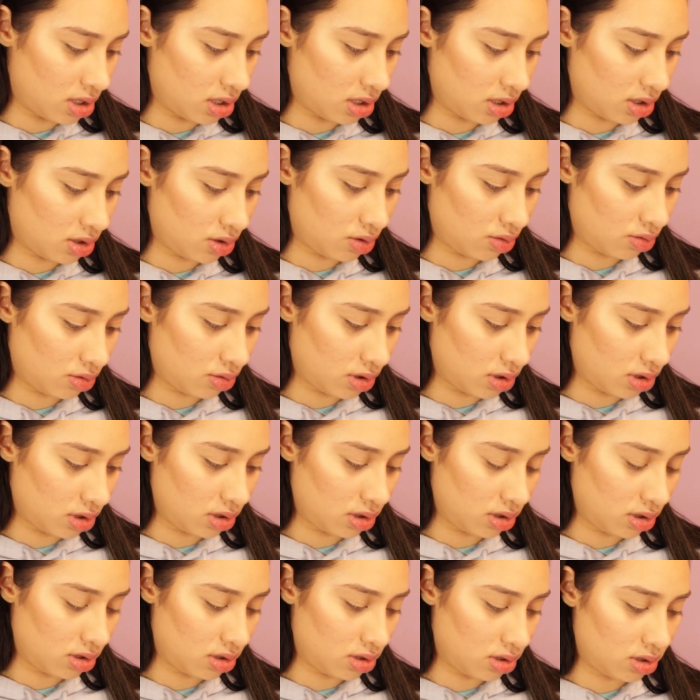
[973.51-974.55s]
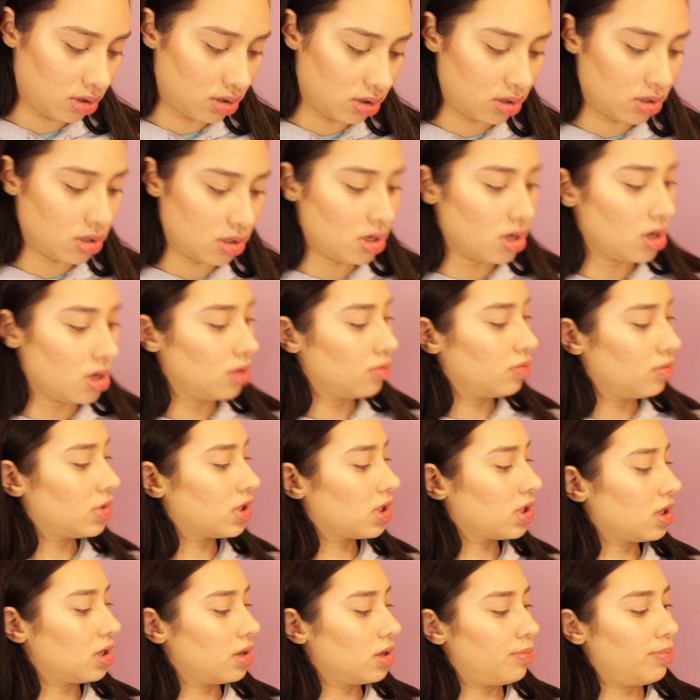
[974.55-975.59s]
This one. I'm
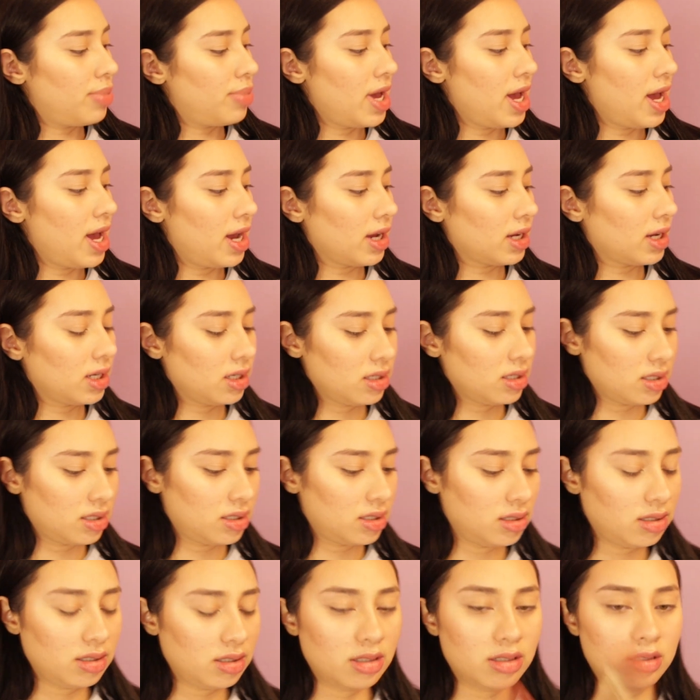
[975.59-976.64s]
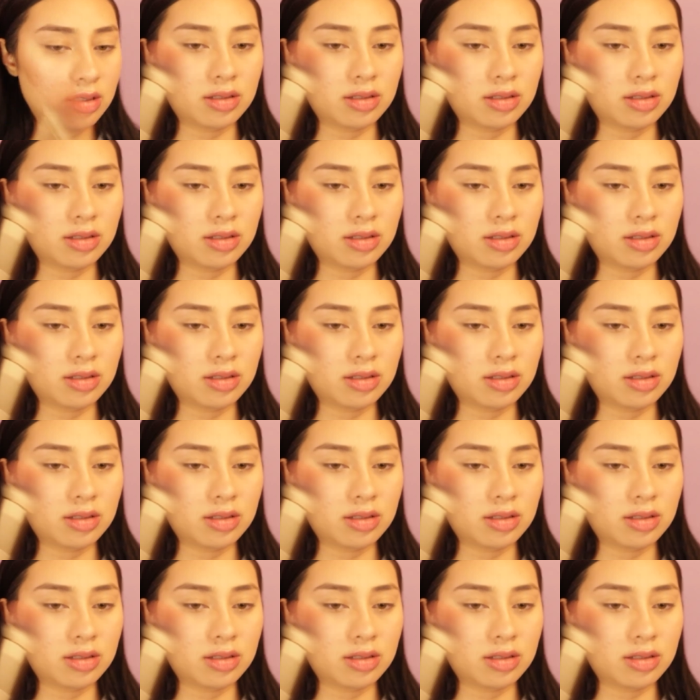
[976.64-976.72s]
just gonna pack it in.